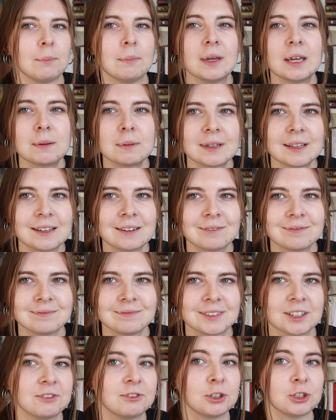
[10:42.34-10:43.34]
maybe
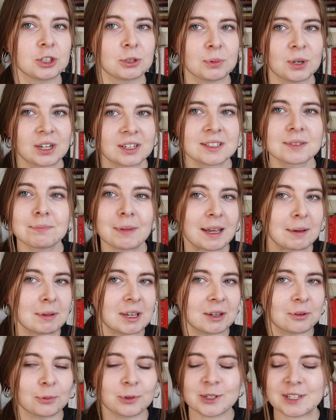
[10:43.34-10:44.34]
in future books,
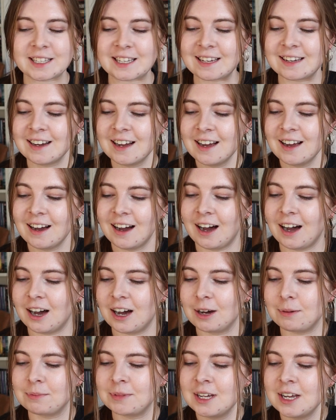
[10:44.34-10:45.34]
maybe, we'll see.
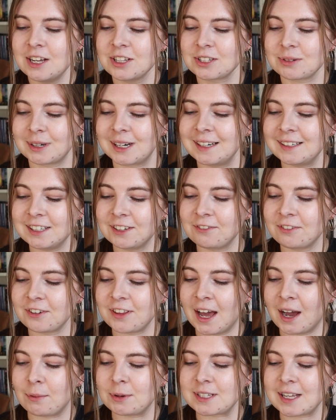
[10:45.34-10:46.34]
Um, so what I did for
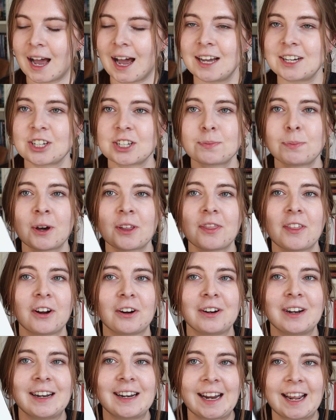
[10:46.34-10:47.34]
that was I just put
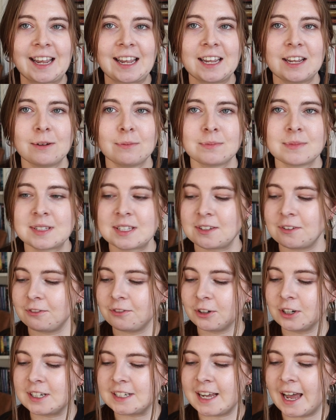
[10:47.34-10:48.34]
their names
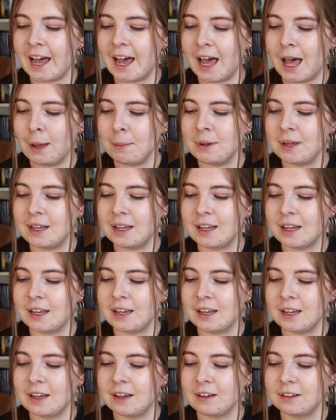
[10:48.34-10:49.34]
for a tab,
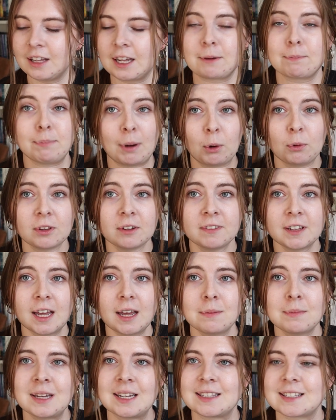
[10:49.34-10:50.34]
like both of
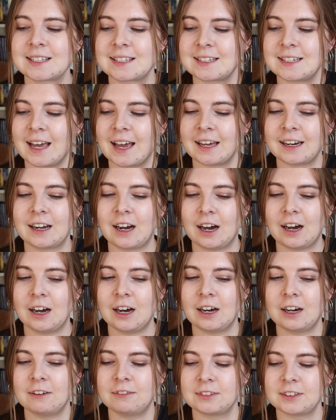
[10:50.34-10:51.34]
them, instead
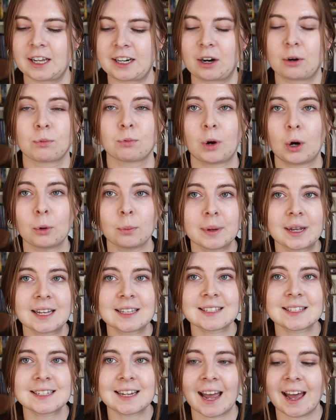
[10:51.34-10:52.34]
of like a
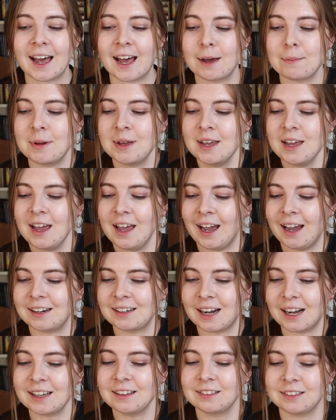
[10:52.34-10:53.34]
romance tab.
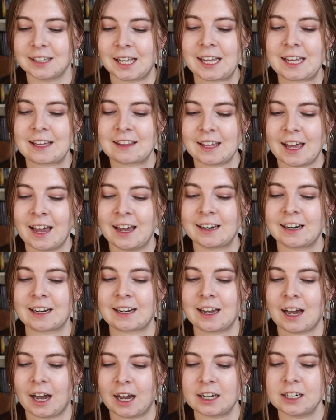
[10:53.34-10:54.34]
And I like that, and
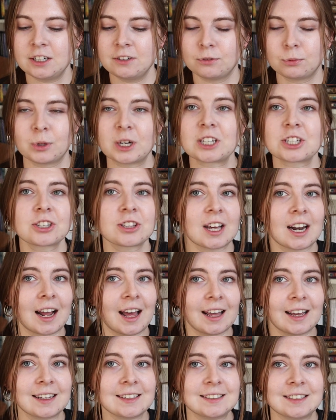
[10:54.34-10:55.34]
I kind of wish that
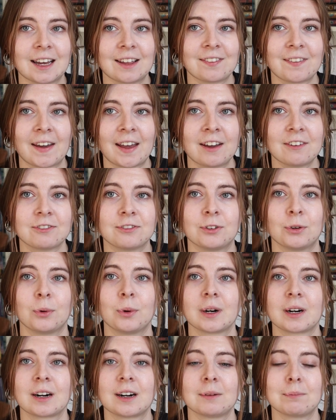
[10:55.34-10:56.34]
I had done that
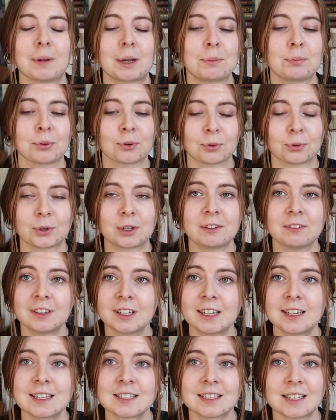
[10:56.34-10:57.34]
for my
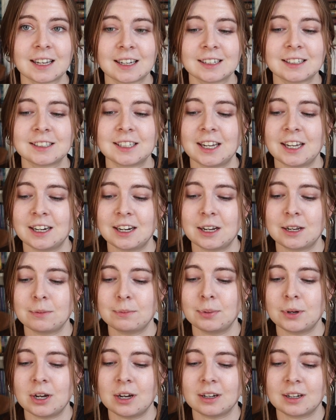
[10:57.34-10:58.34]
previous
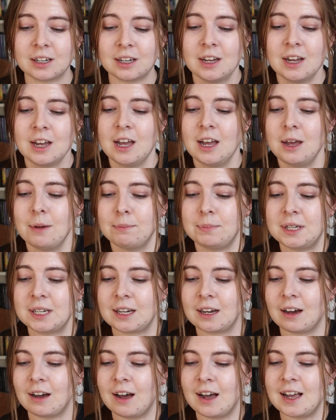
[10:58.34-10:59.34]
annotating book,
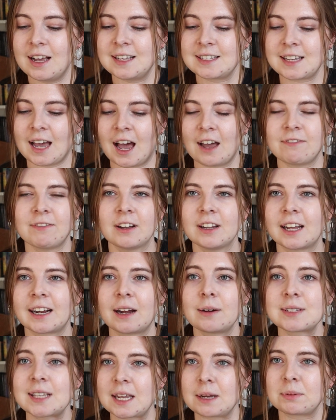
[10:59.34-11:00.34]
because I felt like
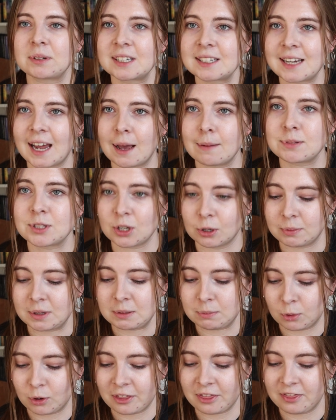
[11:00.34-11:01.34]
I was able to tab so
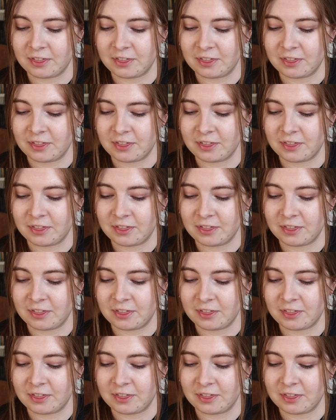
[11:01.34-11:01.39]
many more